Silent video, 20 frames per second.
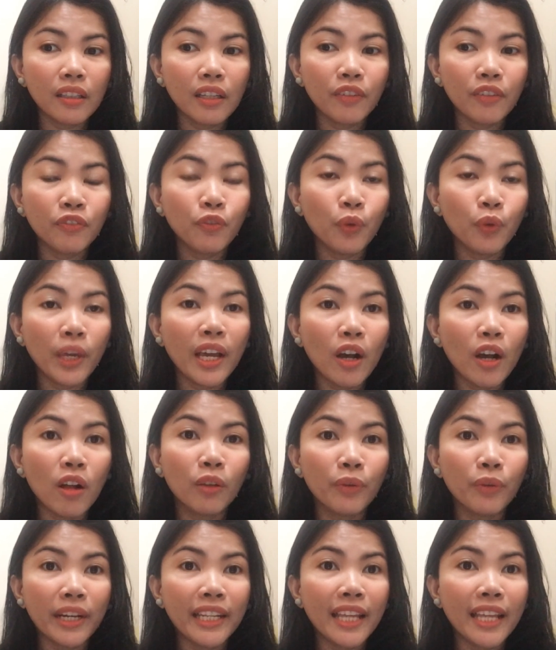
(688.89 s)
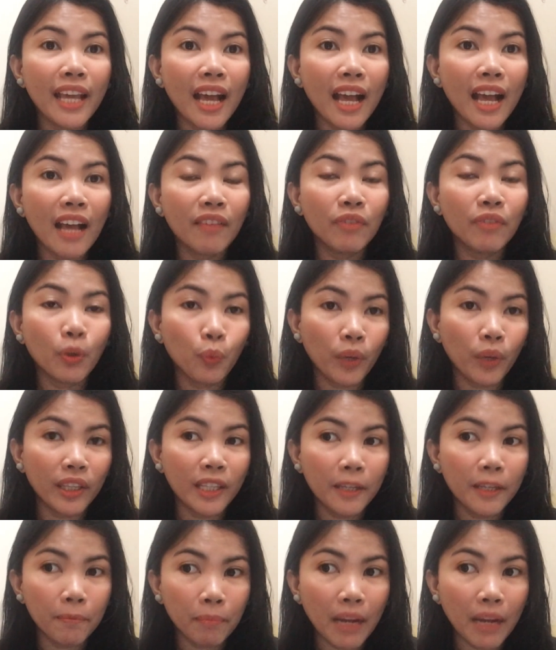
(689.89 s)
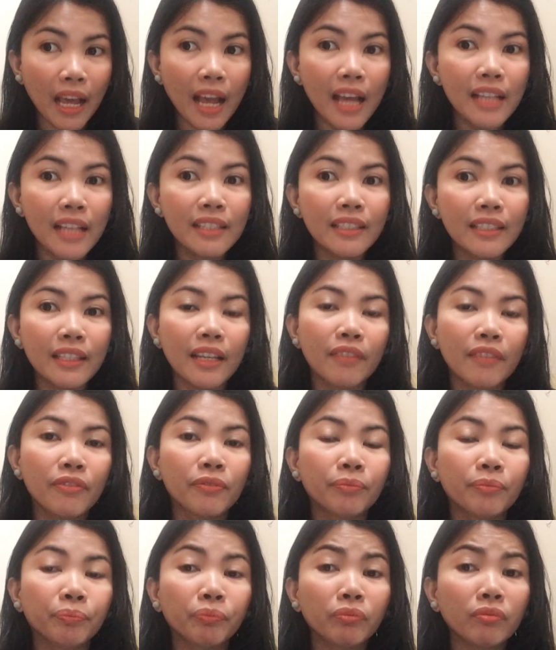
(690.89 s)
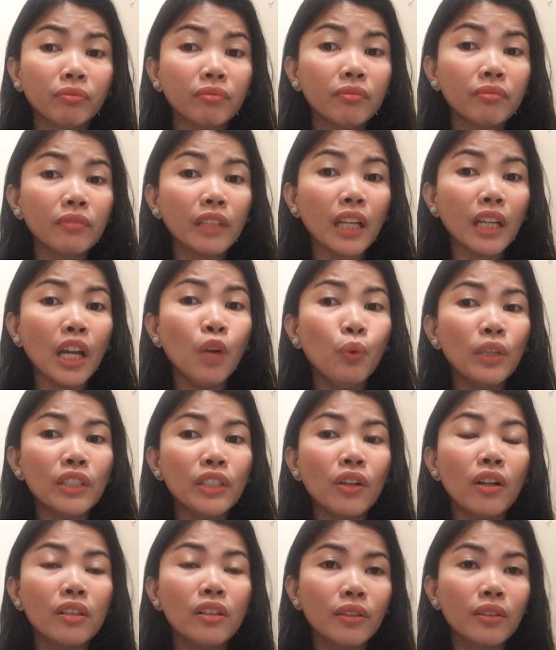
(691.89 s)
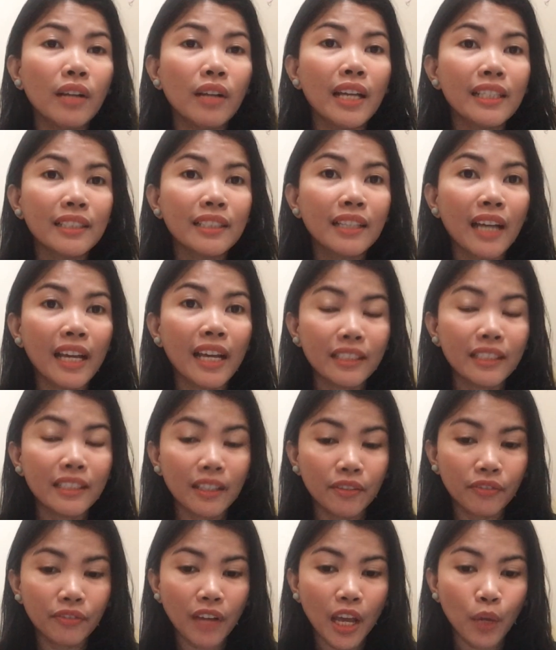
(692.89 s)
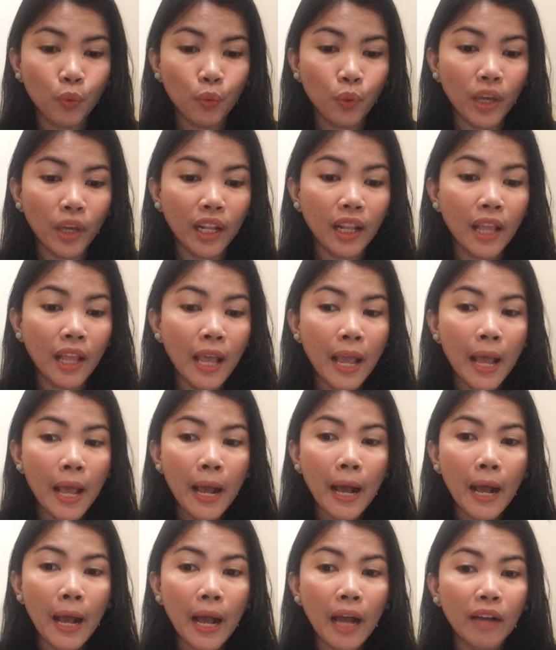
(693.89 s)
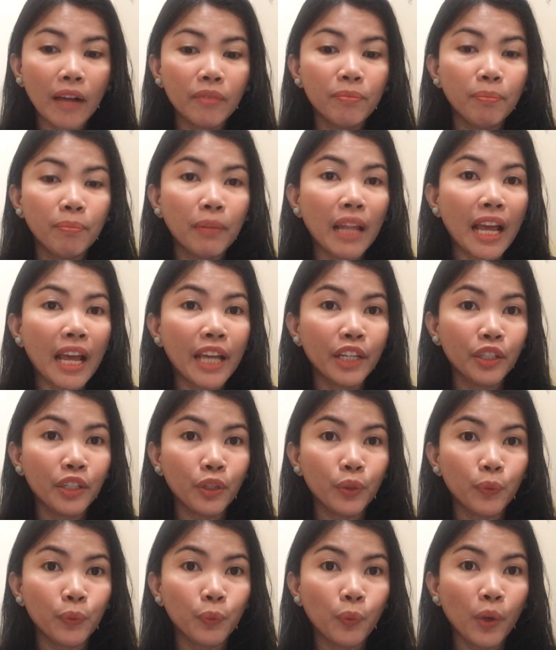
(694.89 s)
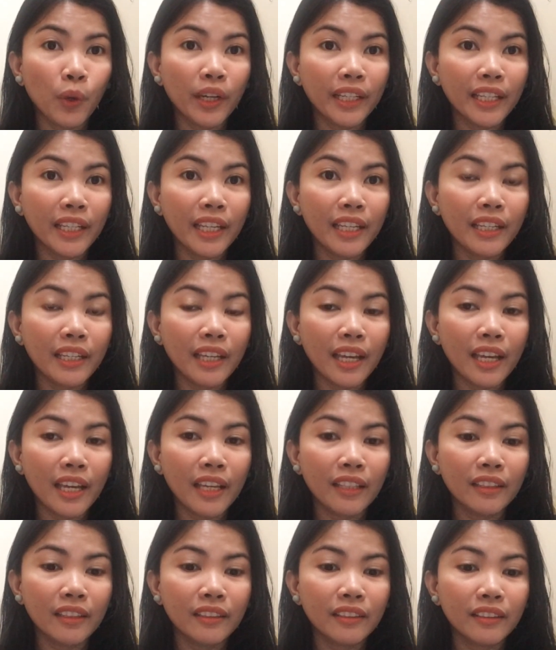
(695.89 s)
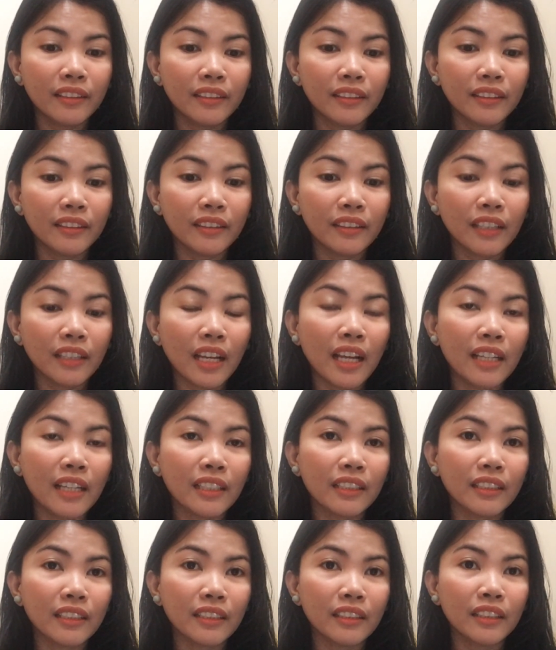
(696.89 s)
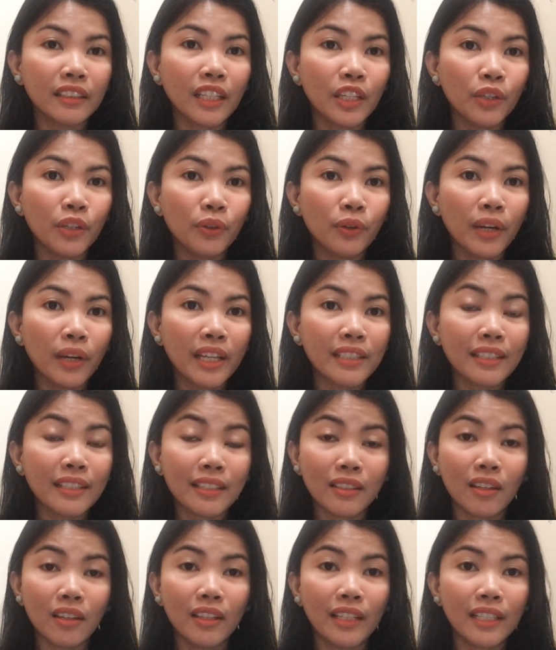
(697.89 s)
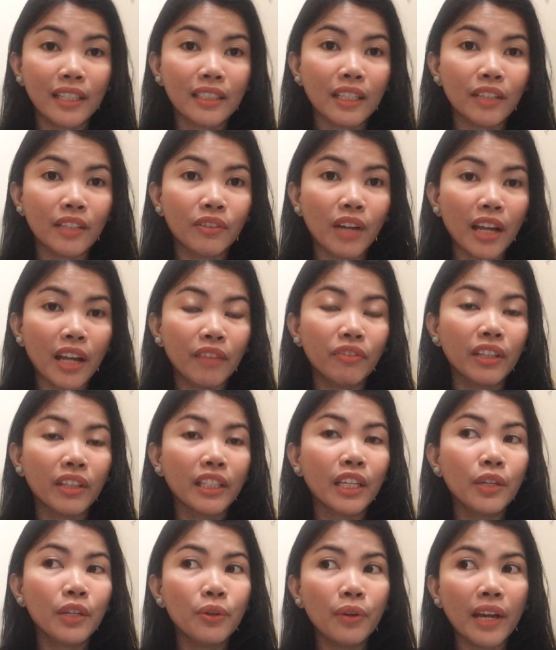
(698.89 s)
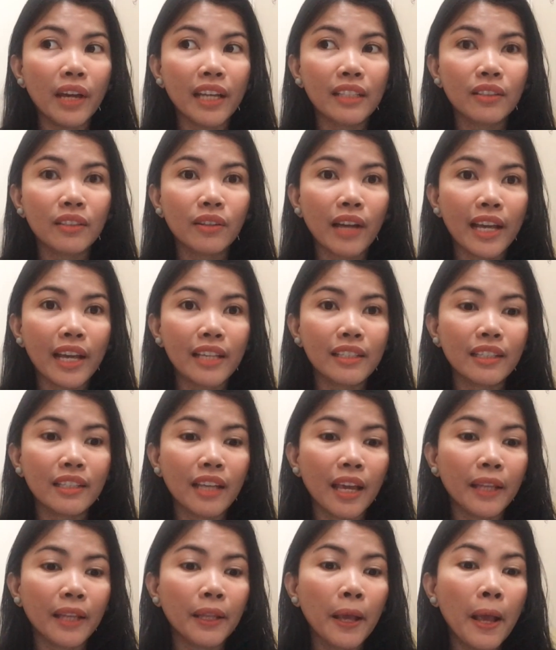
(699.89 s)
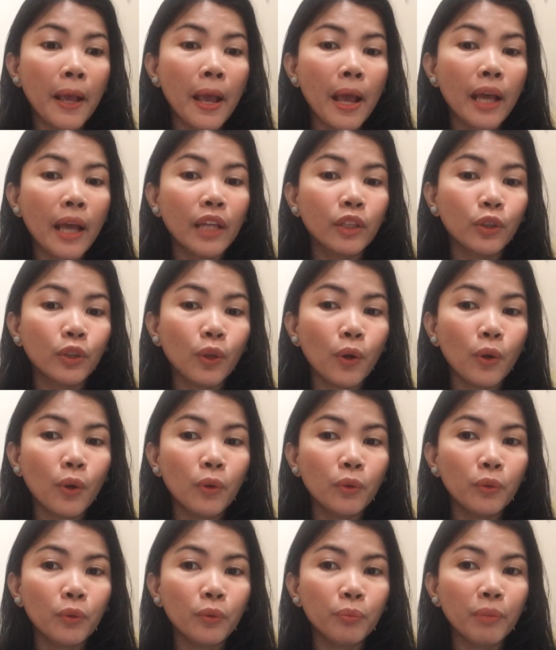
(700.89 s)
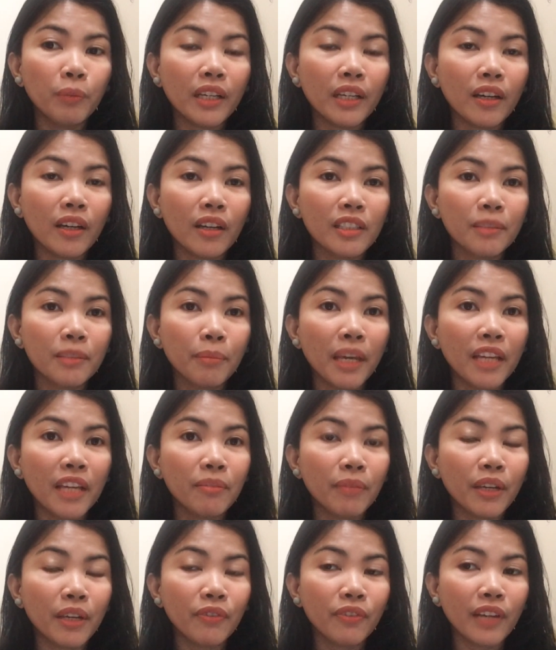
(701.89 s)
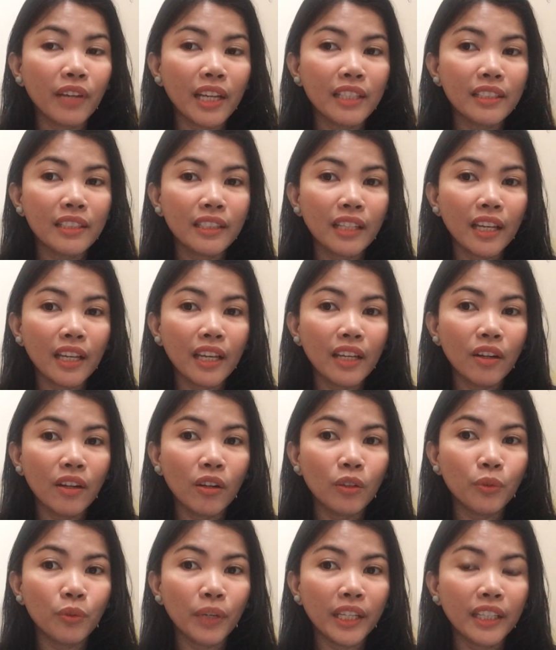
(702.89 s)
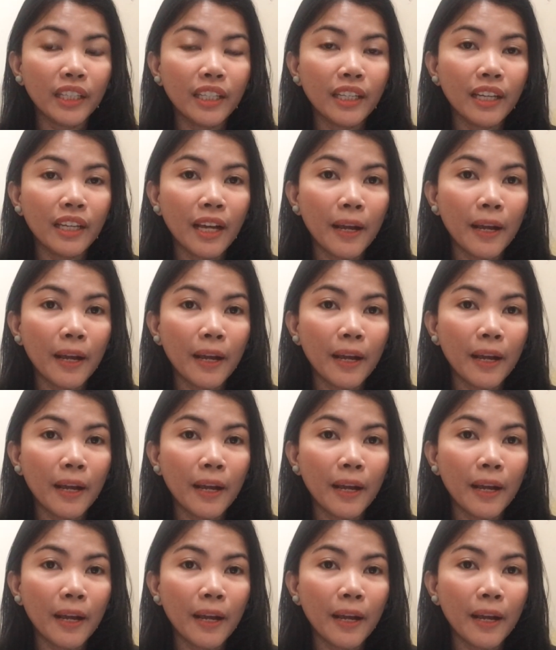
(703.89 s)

we already have a wedding plans. If I was also asked, guys, if I will have plan working in the US as soon as I arrived in the US. So I said no, because me and my fiance already